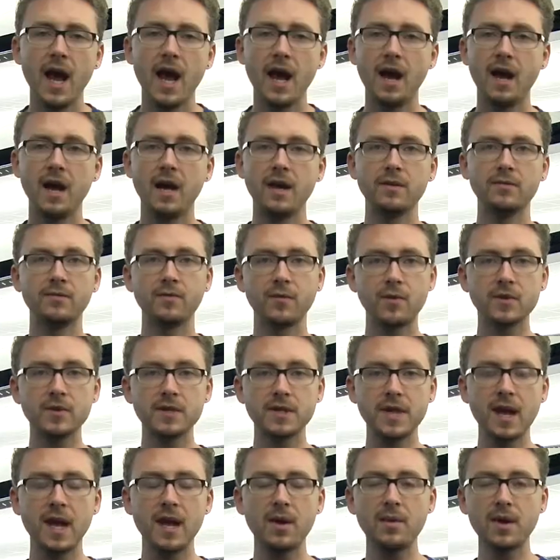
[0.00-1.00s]
Uh, and for
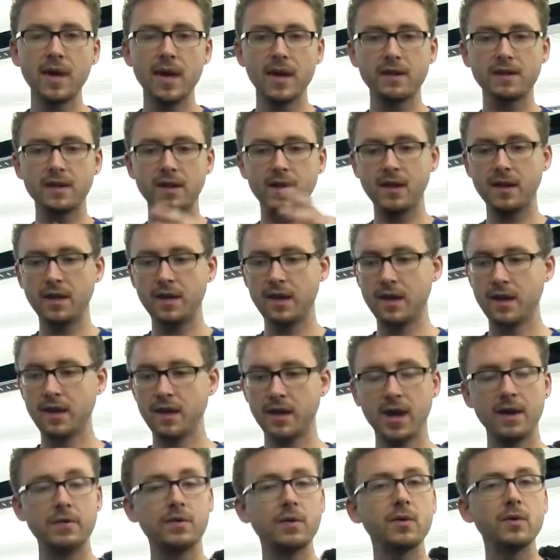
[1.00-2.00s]
today, we had the
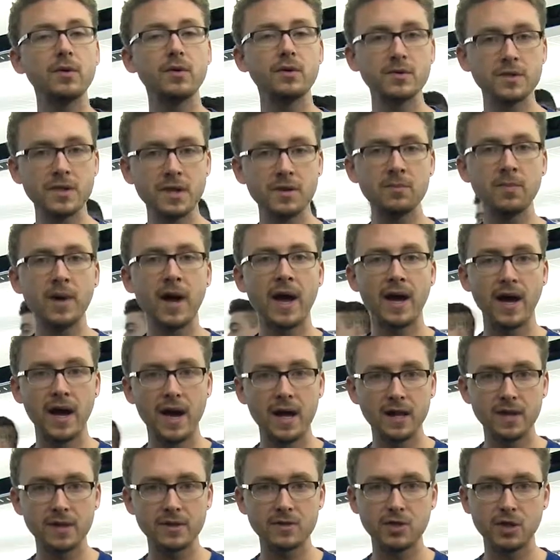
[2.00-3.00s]
uh, everyone who's in
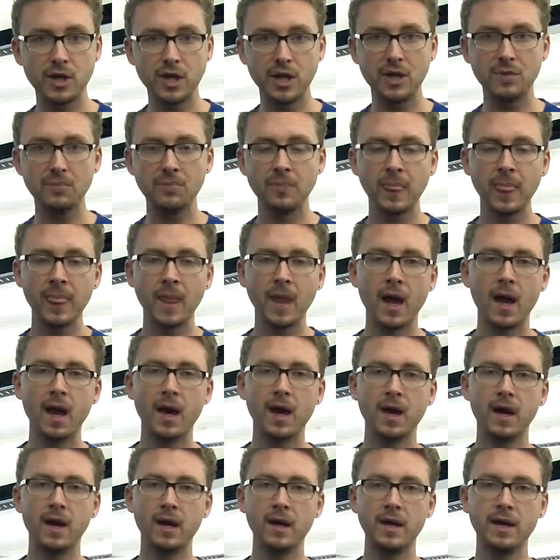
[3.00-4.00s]
biology
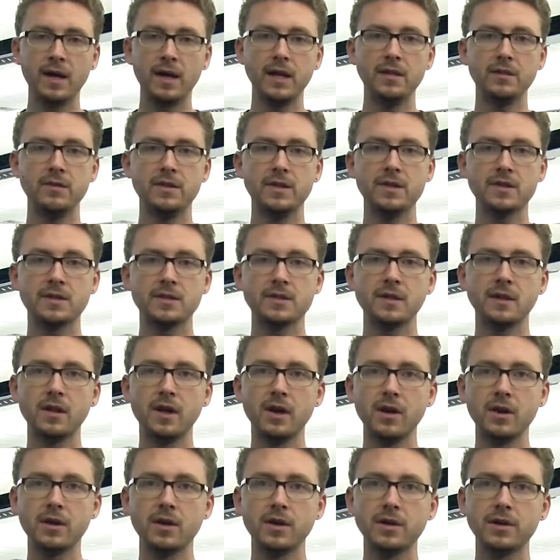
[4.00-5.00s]
uh, in this
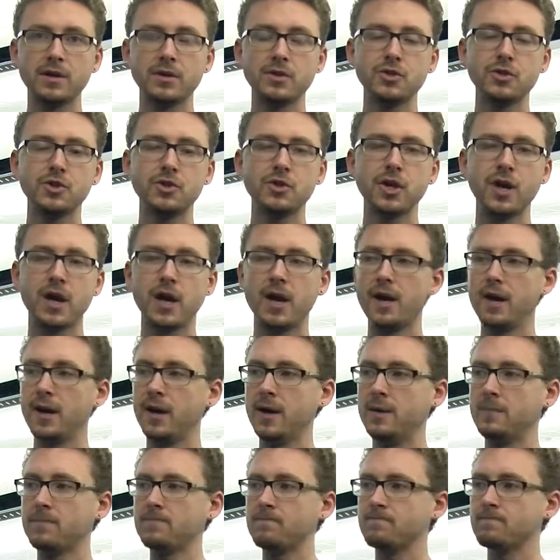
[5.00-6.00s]
large
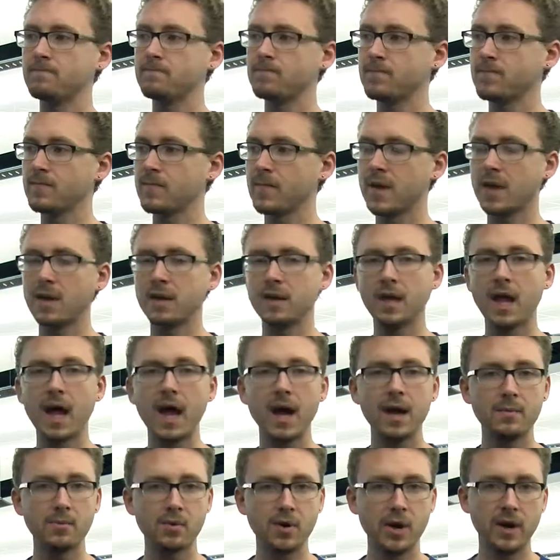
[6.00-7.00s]
um,
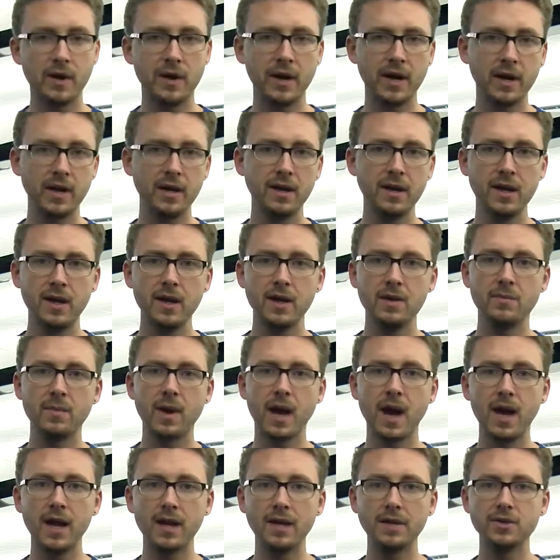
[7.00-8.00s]
library
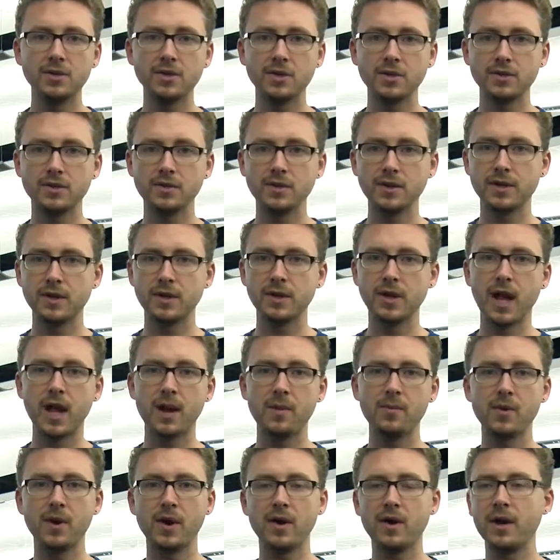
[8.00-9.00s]
behind you in our
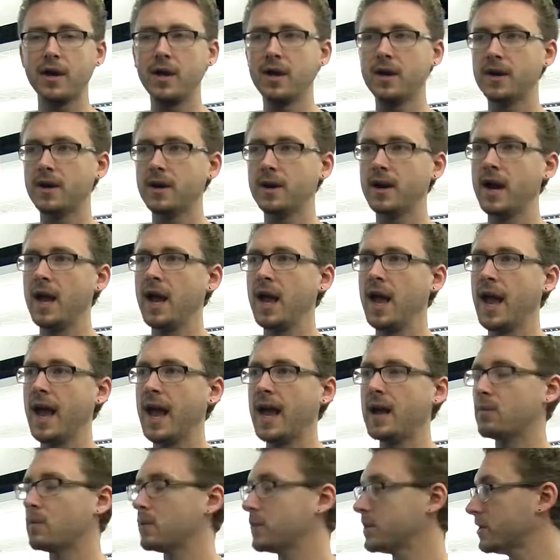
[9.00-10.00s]
library here.
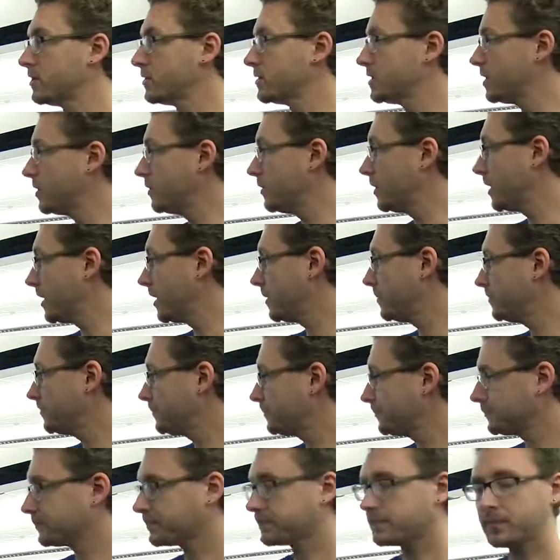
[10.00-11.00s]
And what they're doing
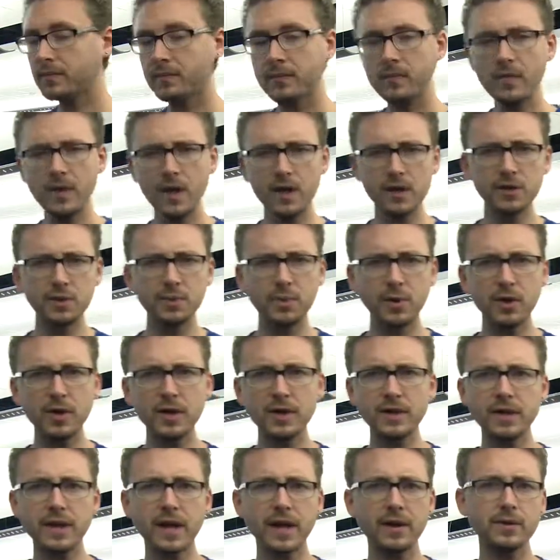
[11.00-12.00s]
is
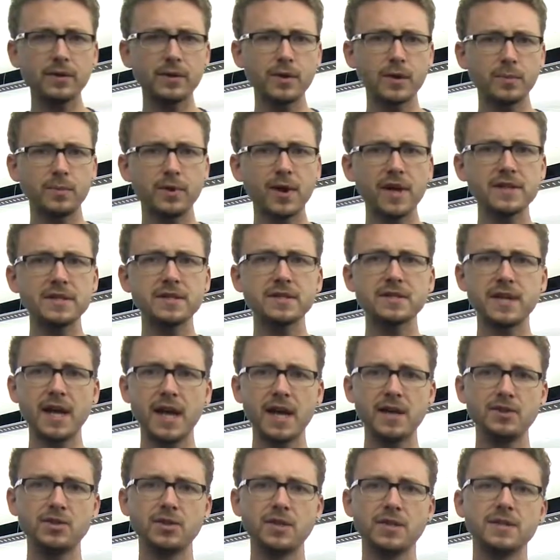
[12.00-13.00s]
putting together their
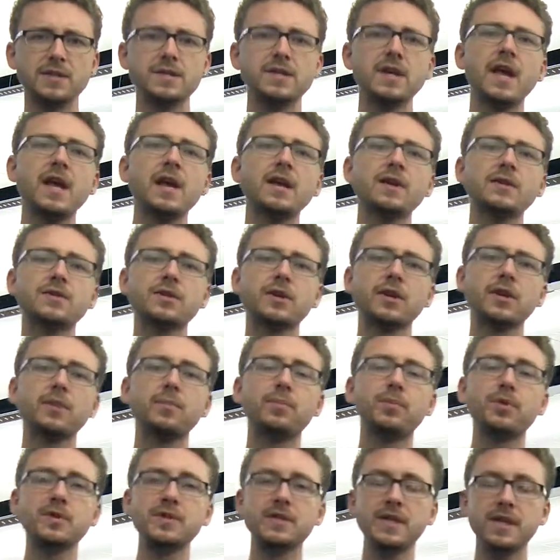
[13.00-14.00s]
presentations because they're going
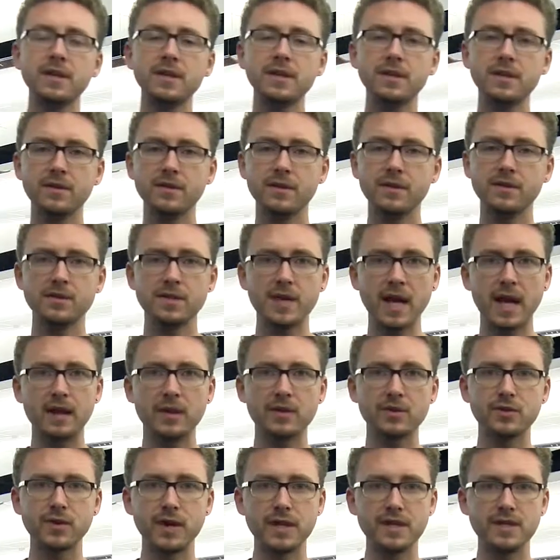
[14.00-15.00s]
to present their
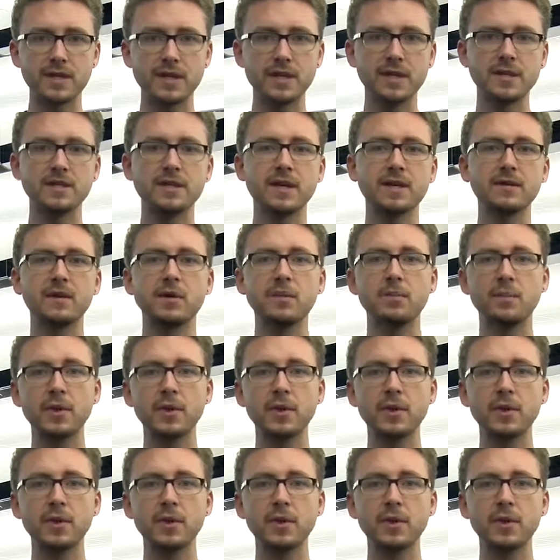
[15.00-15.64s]
salad dressings and their